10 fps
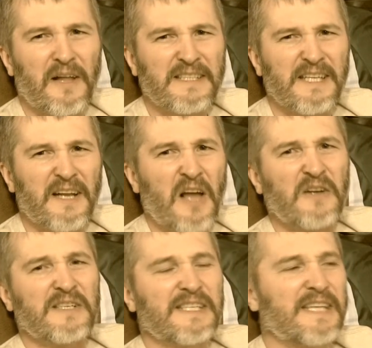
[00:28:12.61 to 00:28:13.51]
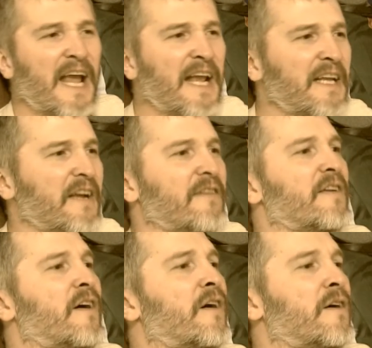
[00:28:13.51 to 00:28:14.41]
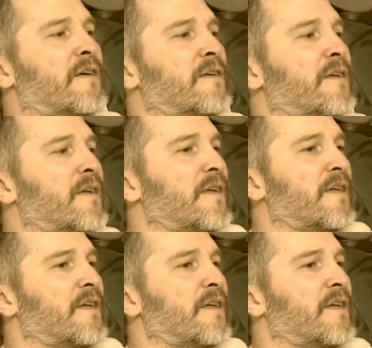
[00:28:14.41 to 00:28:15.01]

like I said, understanding of it all.